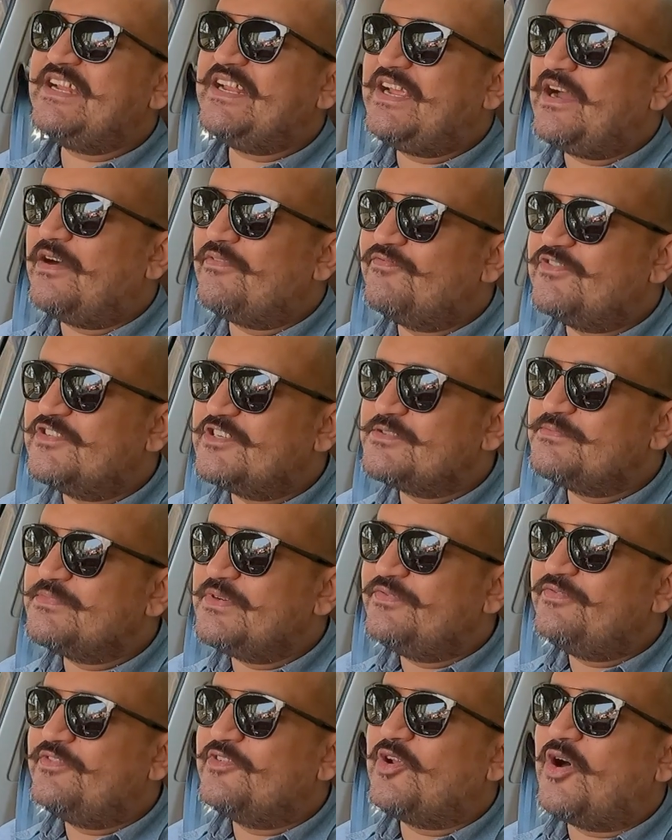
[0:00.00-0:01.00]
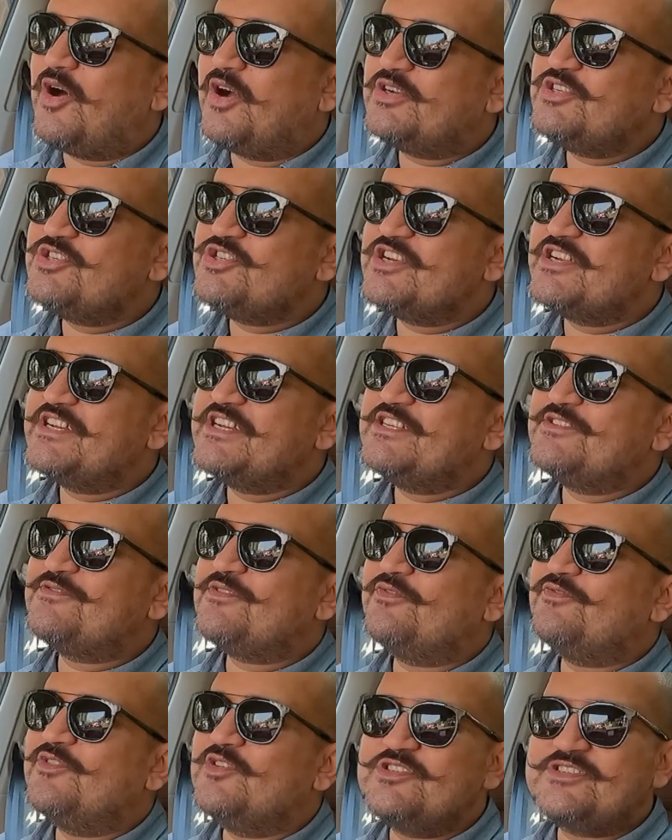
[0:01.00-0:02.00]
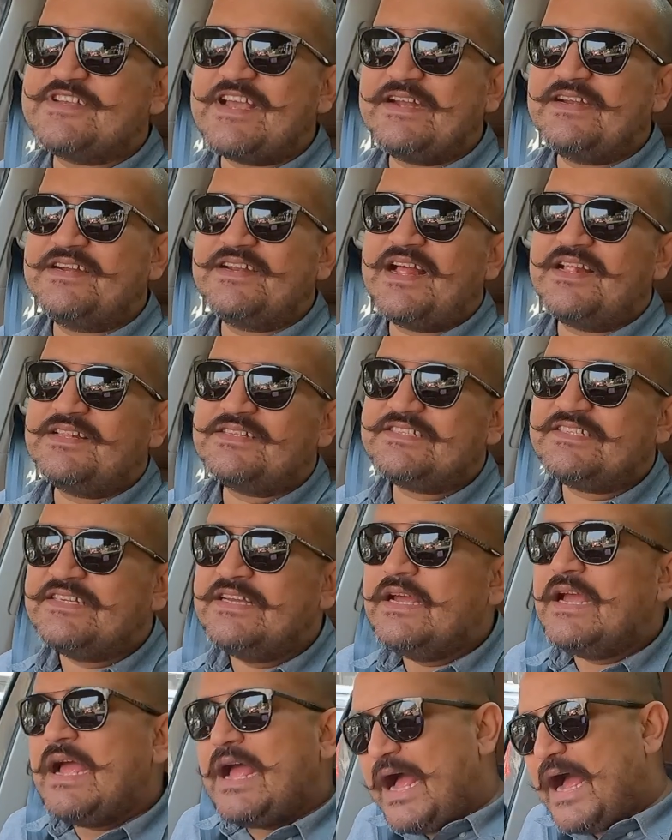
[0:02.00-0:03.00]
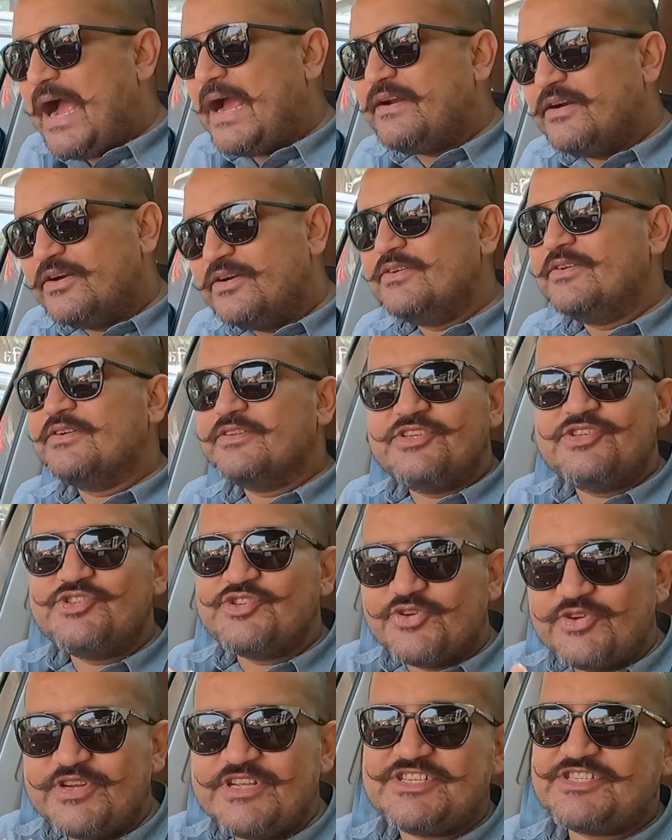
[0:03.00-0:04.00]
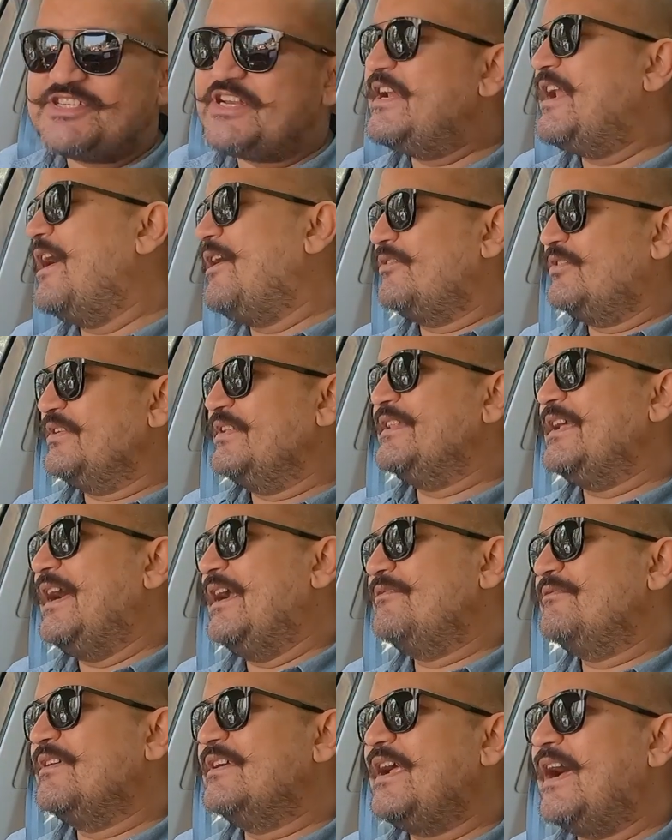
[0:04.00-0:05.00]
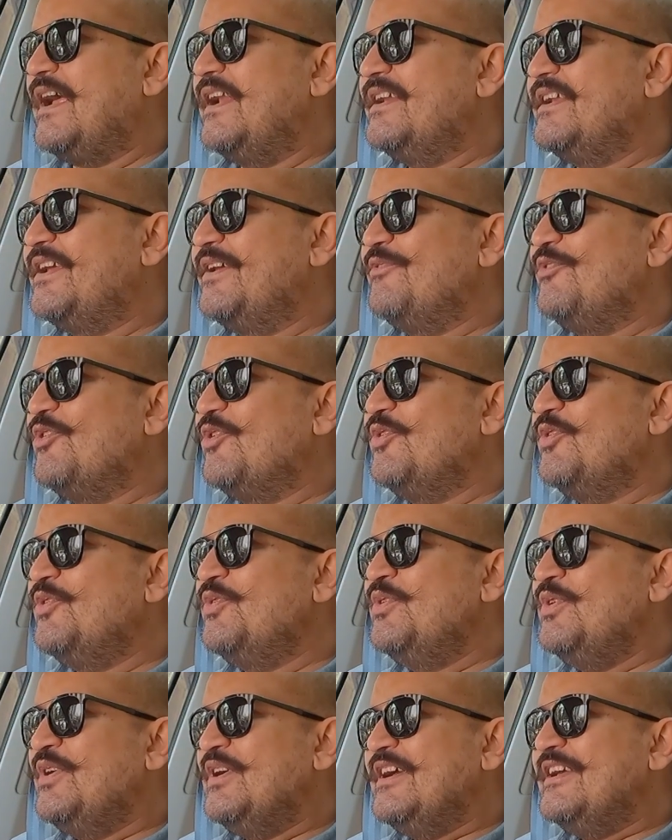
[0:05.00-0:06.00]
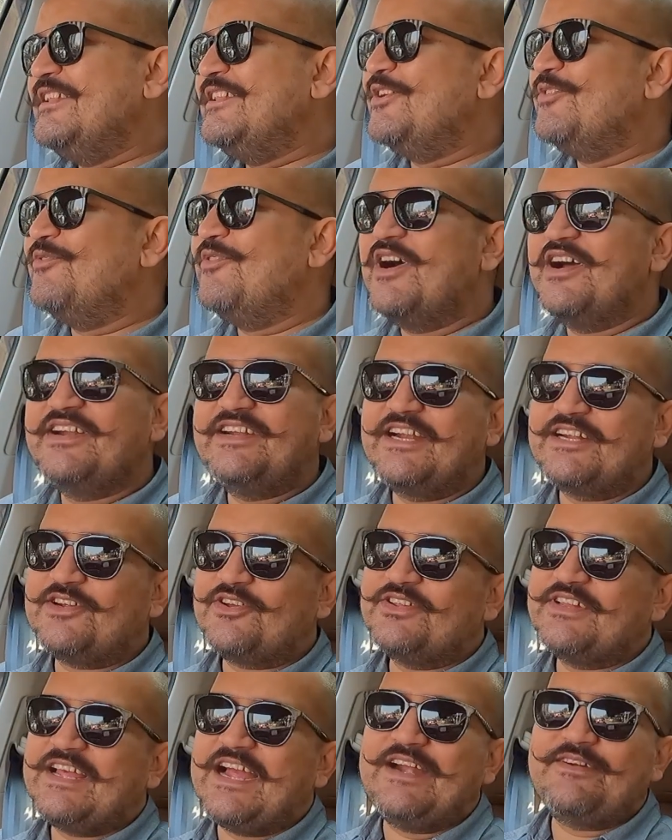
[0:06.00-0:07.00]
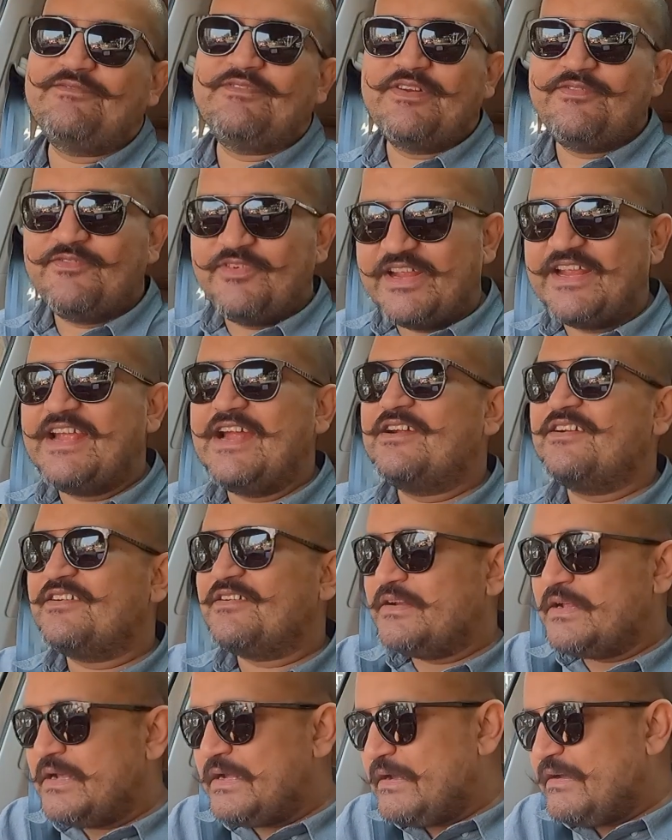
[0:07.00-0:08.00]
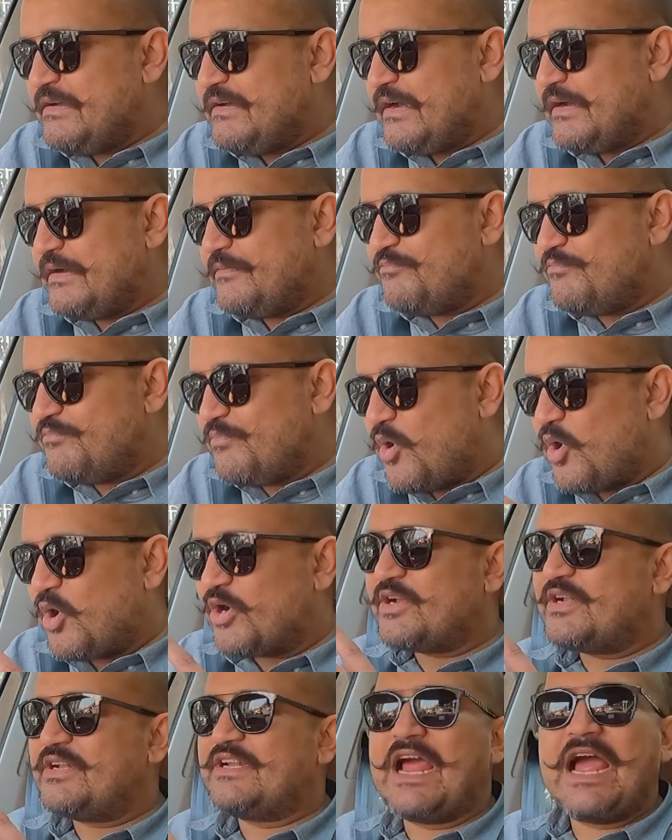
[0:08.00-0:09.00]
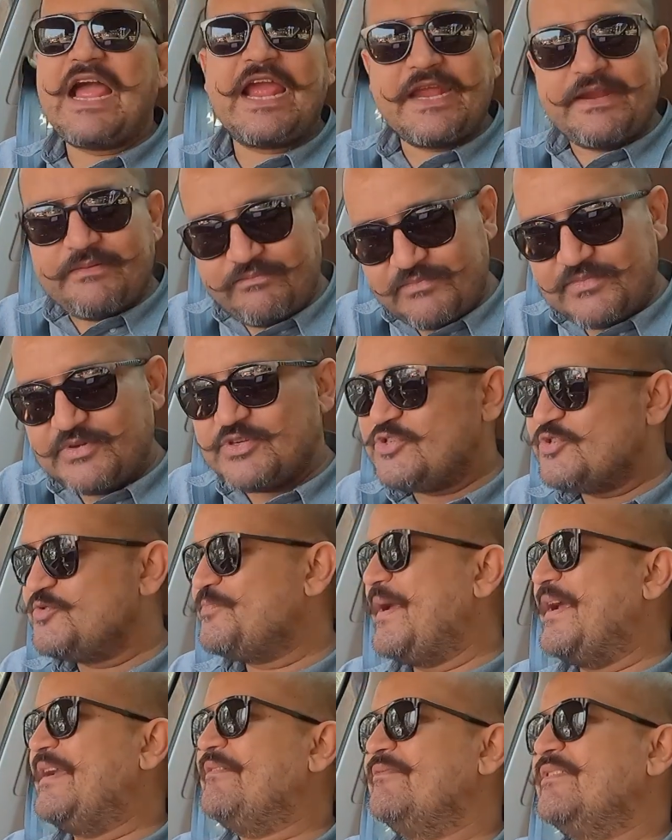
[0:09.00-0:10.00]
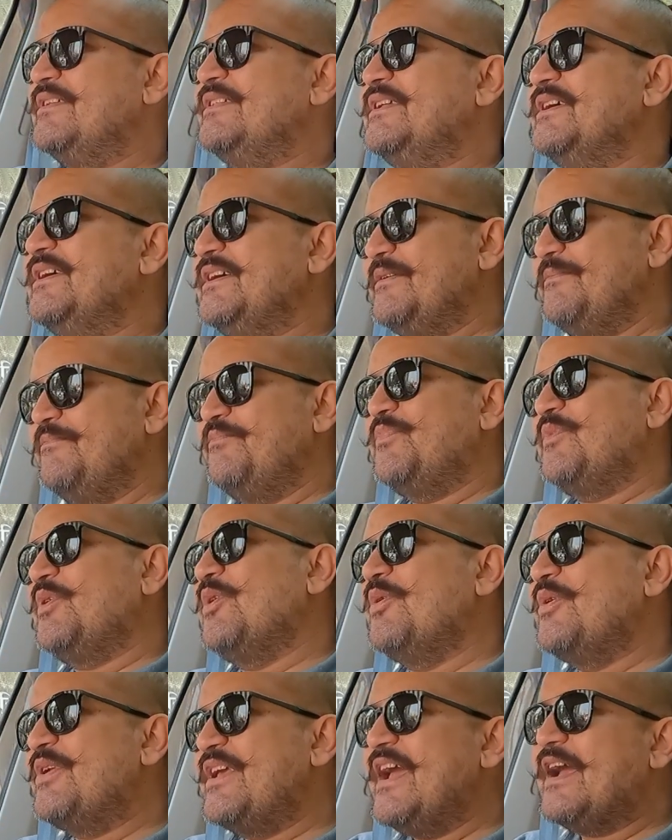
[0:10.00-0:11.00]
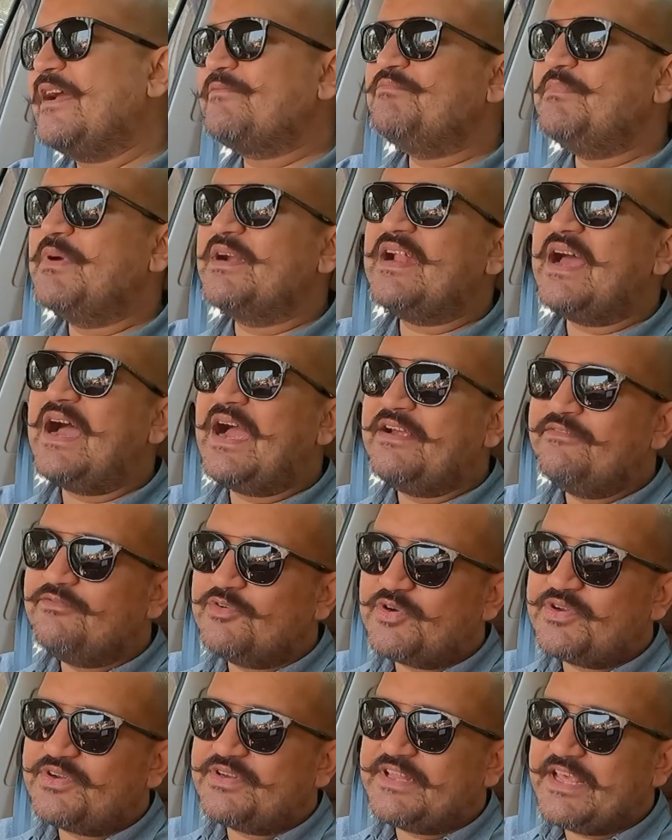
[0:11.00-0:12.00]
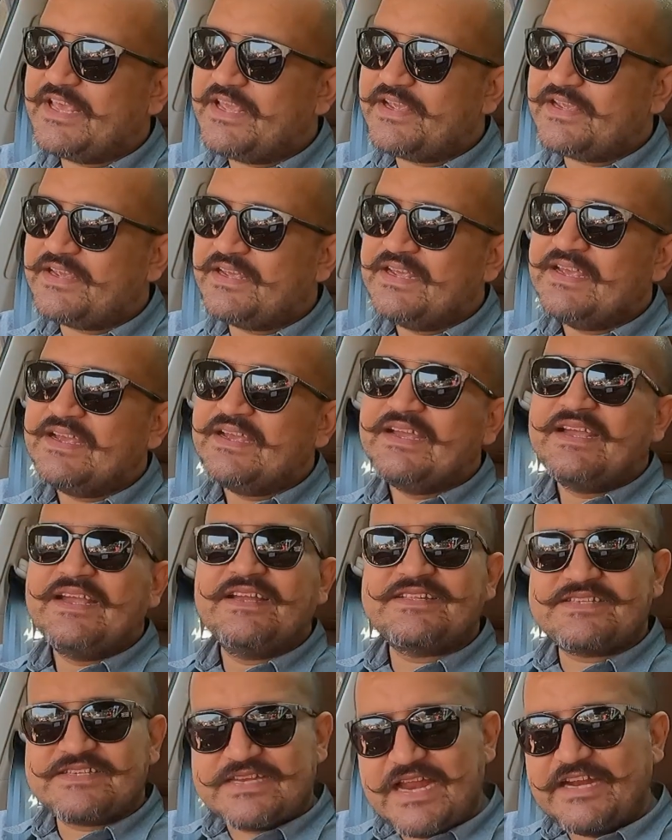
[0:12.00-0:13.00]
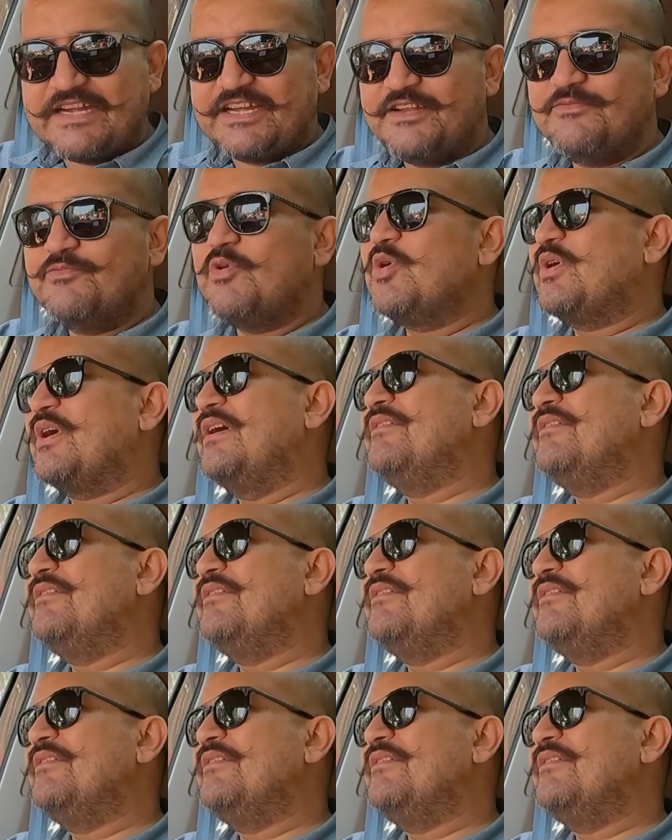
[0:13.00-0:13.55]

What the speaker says: comfortable for long journeys for full-size adults? I don't know. The jury's still out on that one. I'll give you the verdict on that when we get more time to spend with the Kodiaq, but I would think it's slightly more